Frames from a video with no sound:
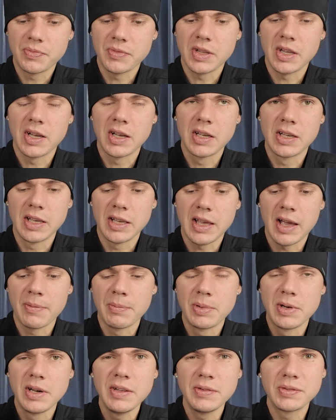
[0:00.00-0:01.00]
Like, I
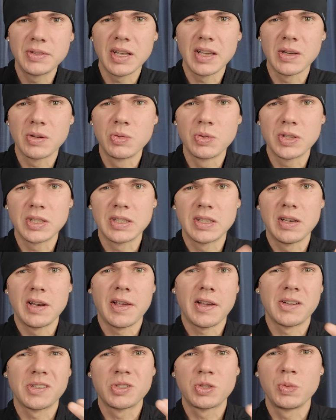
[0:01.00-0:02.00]
believe they cook it in
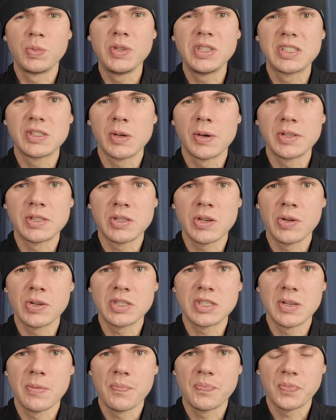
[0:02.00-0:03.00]
like a sweet soy
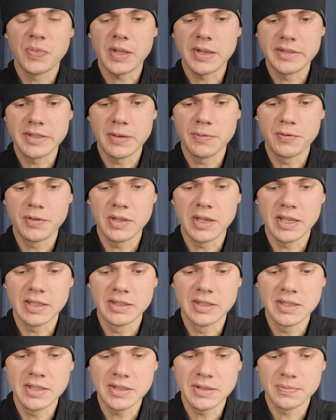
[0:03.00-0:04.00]
sauce, something like
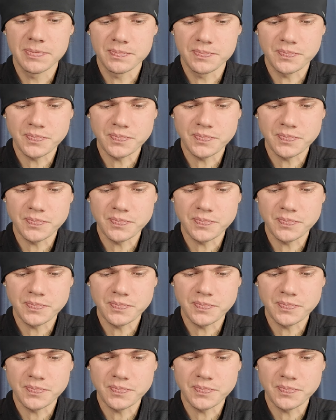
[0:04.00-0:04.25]
this.